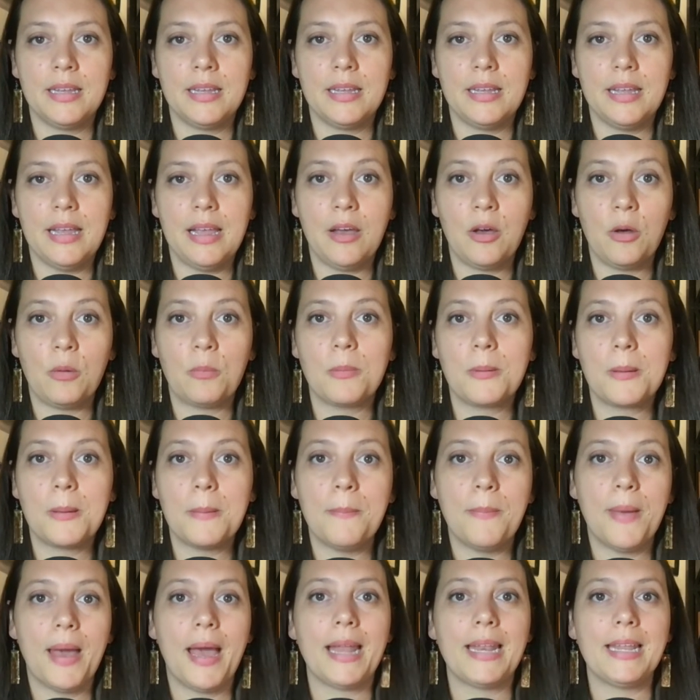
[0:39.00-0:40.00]
help
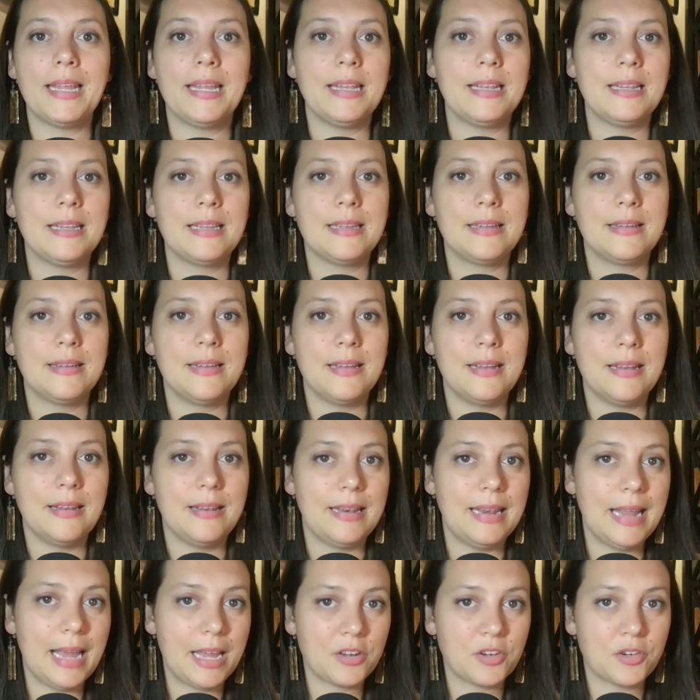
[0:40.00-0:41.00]
combat it
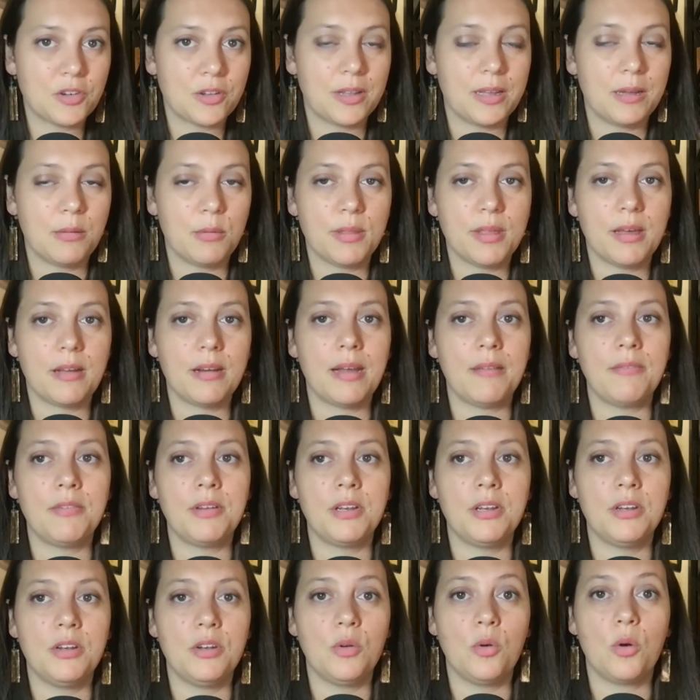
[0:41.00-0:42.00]
naturally without having
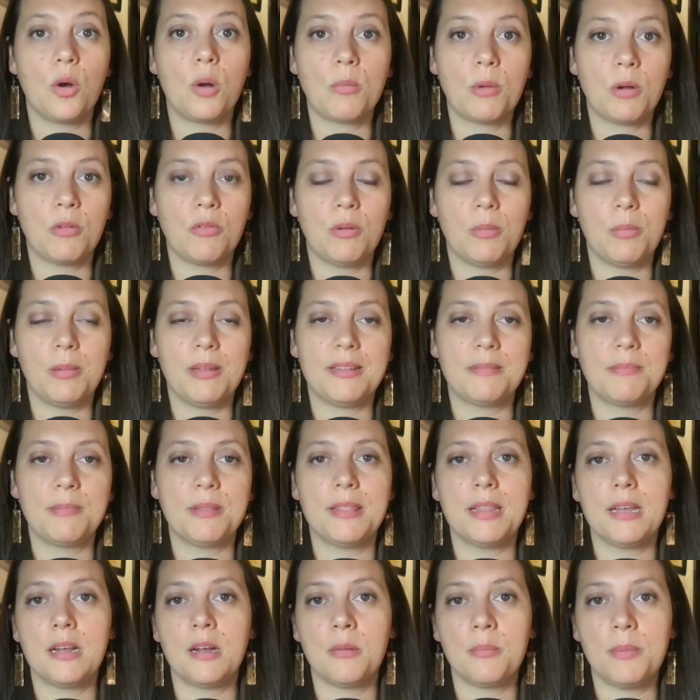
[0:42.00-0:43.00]
to do hormone replacement
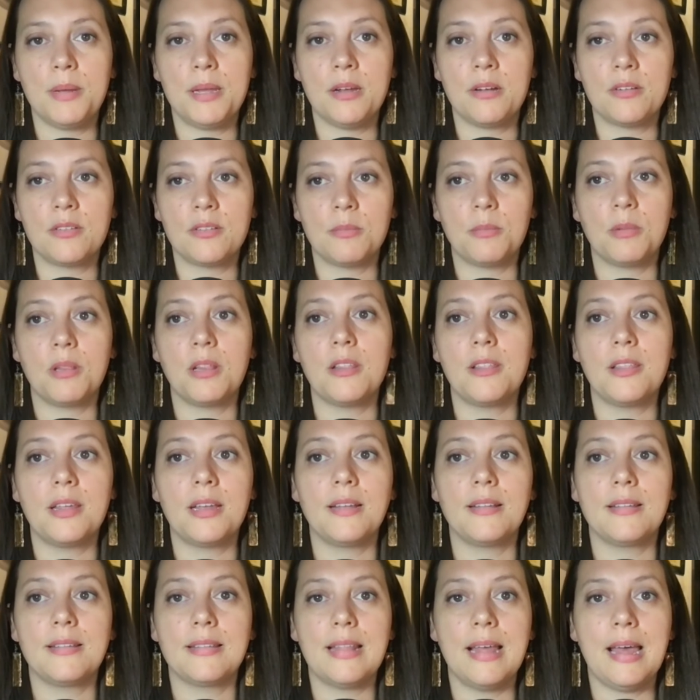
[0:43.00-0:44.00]
therapy or some of the
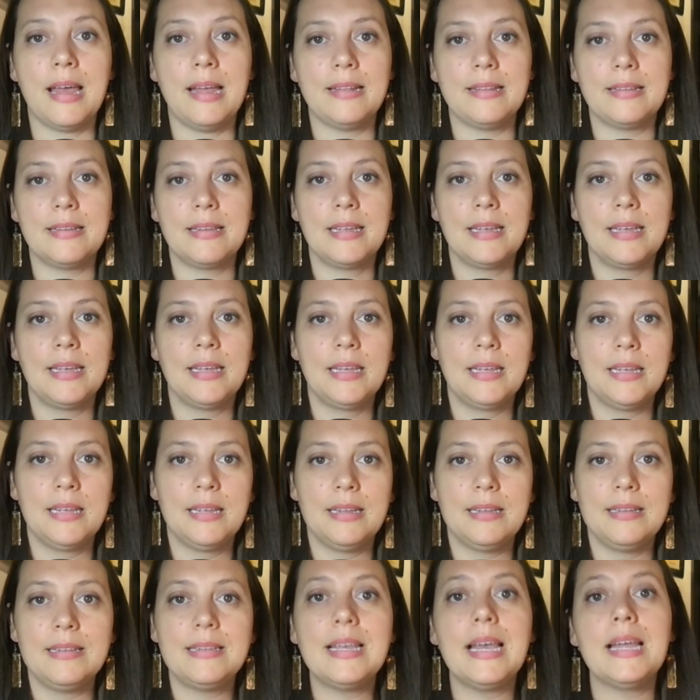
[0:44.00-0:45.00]
things that
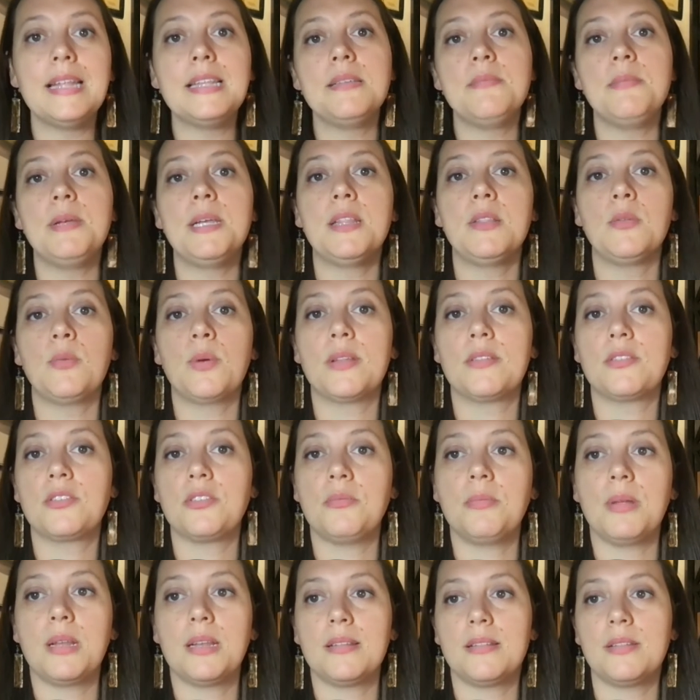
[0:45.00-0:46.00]
tend to be in the Western
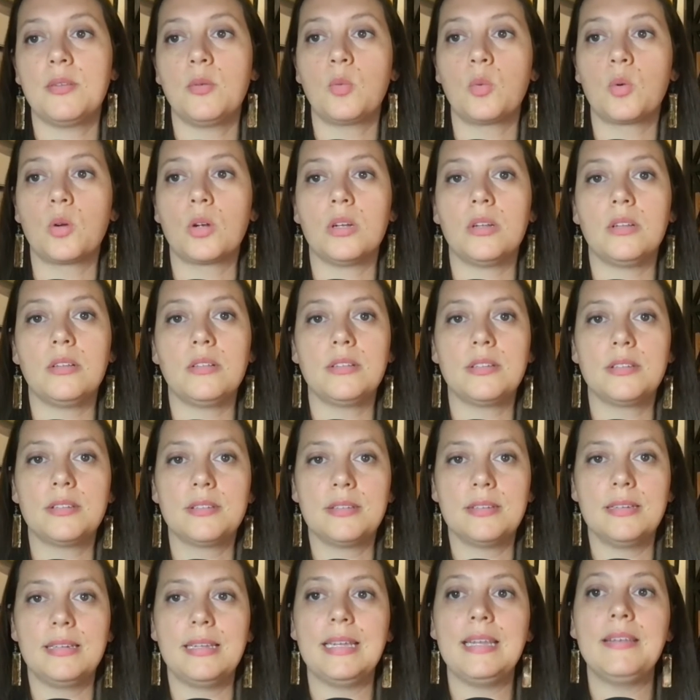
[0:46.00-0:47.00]
medicine world
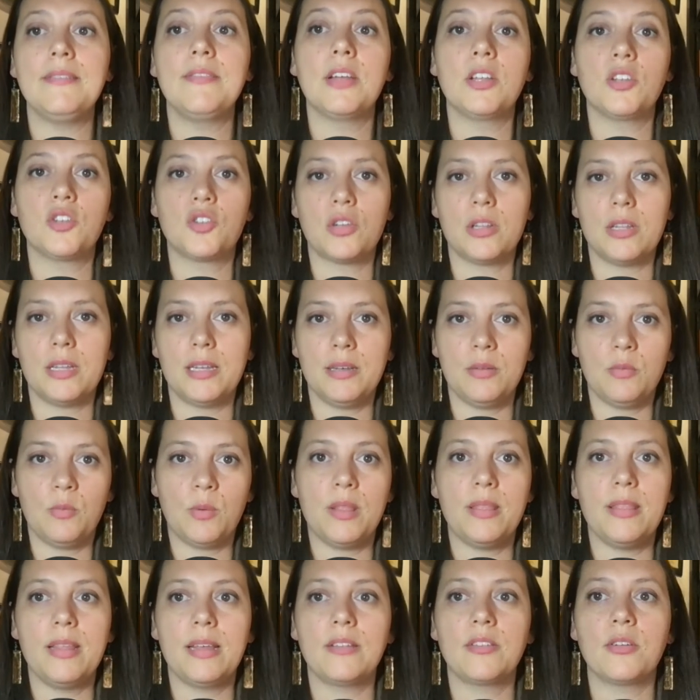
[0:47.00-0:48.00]
eventually when
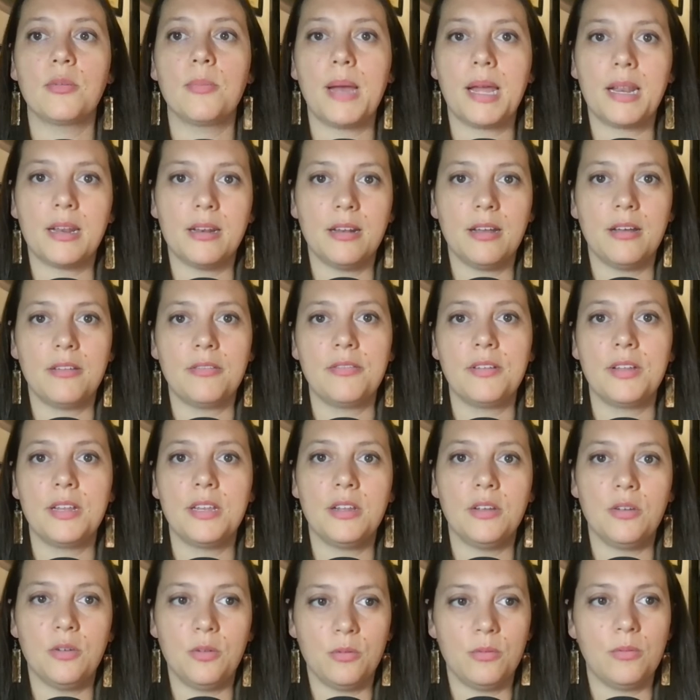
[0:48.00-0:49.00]
things are bad enough and
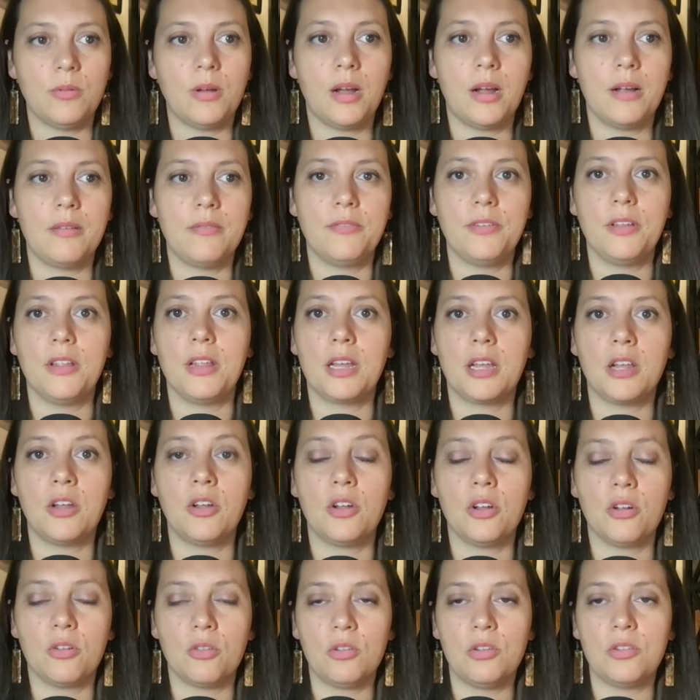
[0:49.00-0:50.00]
you feel like
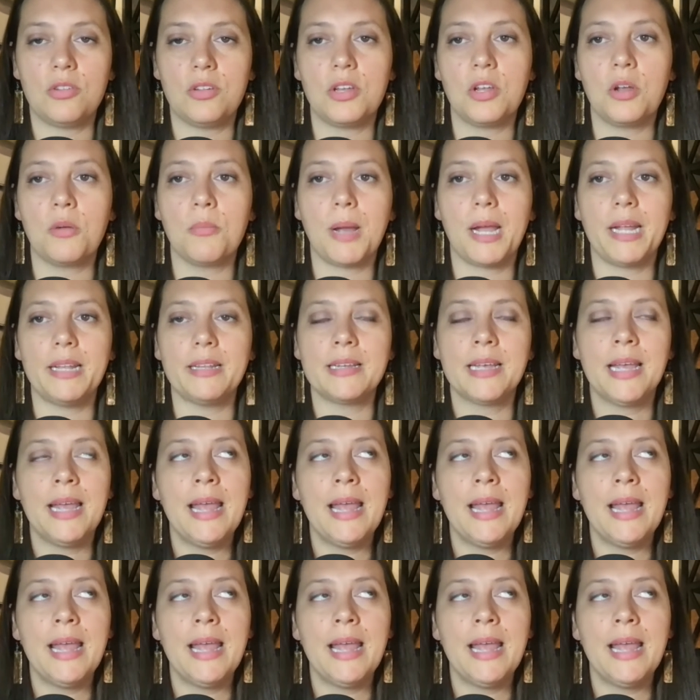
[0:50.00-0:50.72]
you're losing your mind.